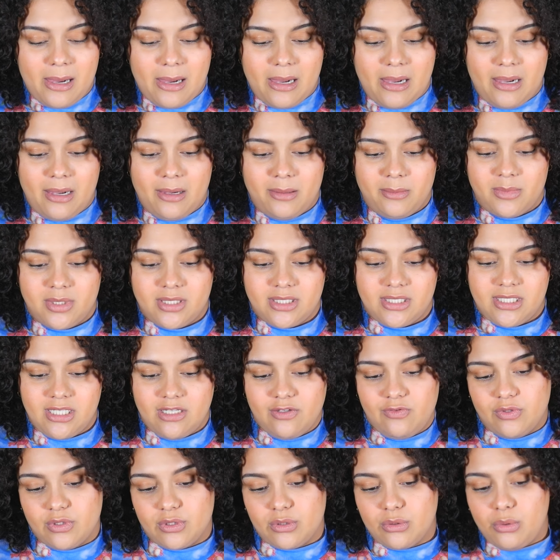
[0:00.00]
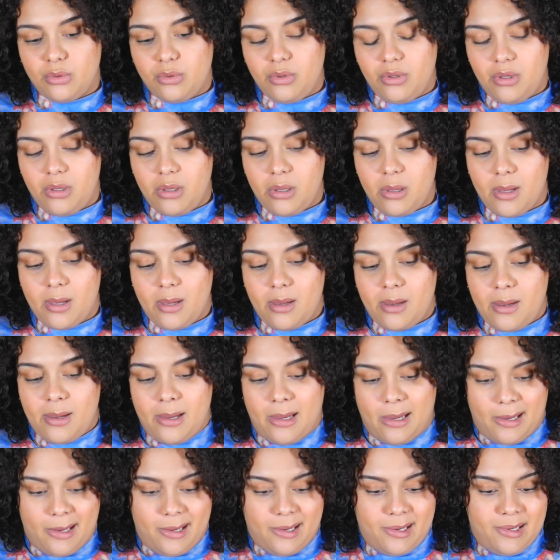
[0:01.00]
um, Steve was cool.
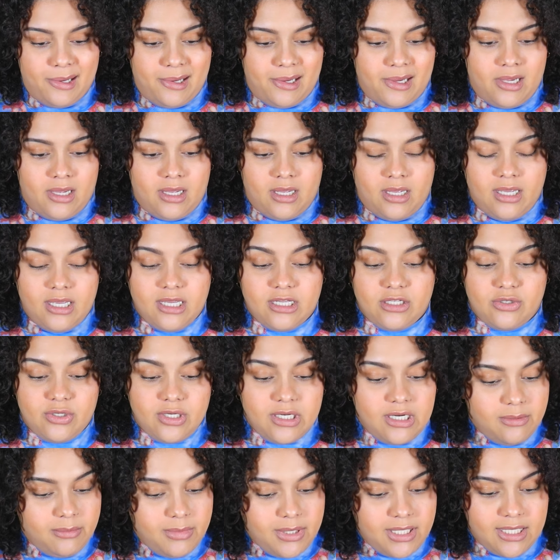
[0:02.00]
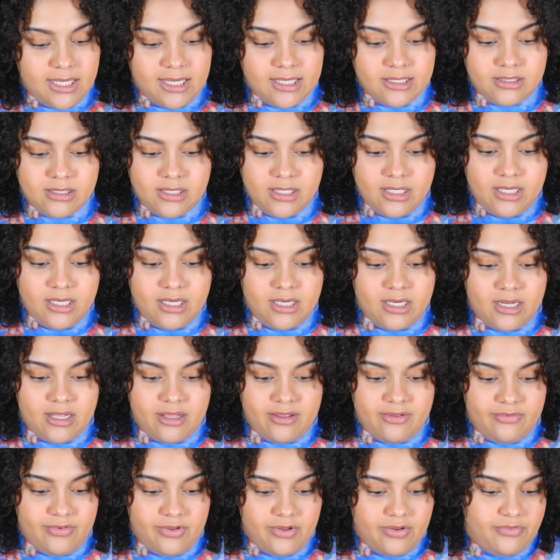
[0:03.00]
He treated me nicely and
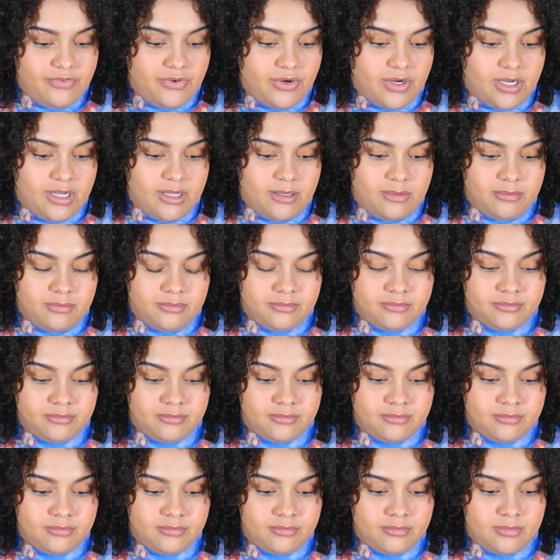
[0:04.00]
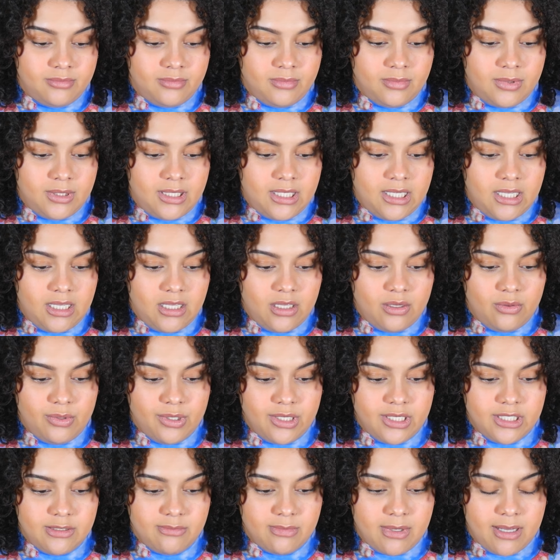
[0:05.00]
I fell for him. He
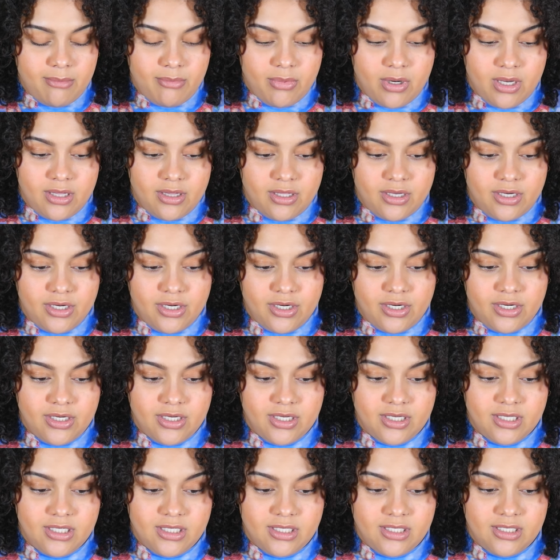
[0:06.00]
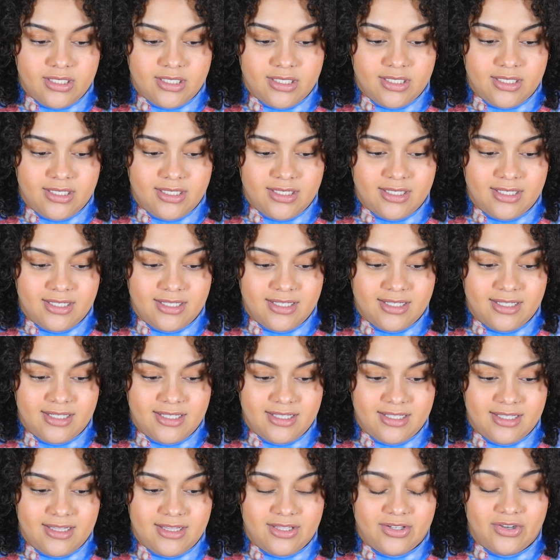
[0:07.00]
was my brother,
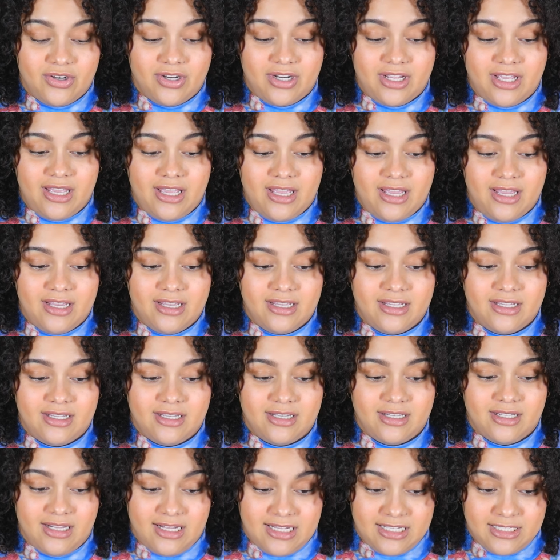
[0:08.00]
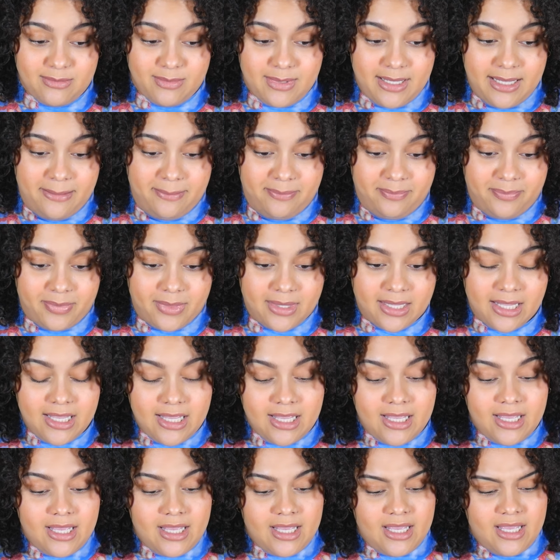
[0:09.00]
30 classmate.
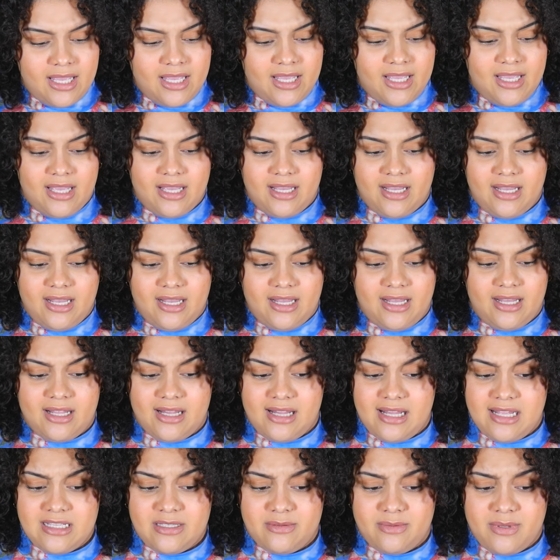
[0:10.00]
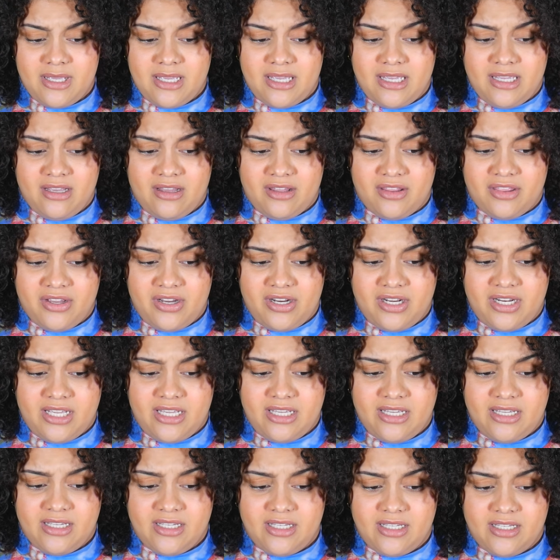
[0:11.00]
Classmate, y'all
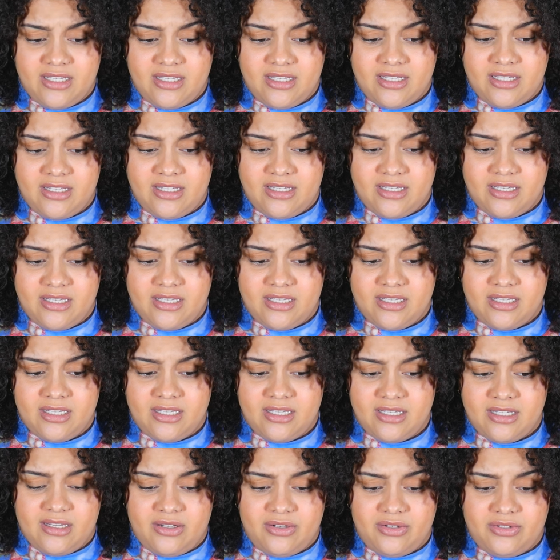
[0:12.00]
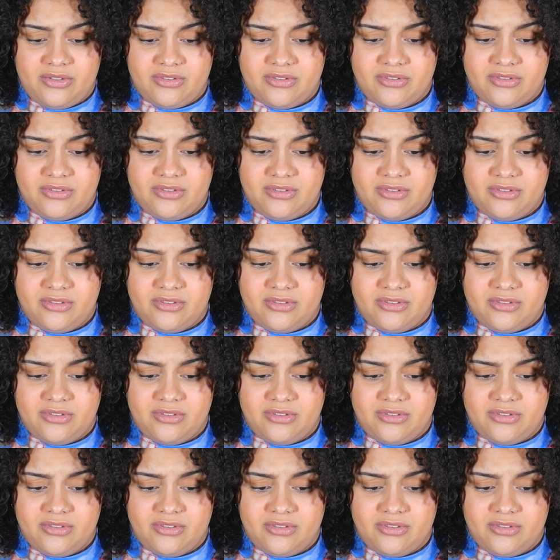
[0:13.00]
30? I don't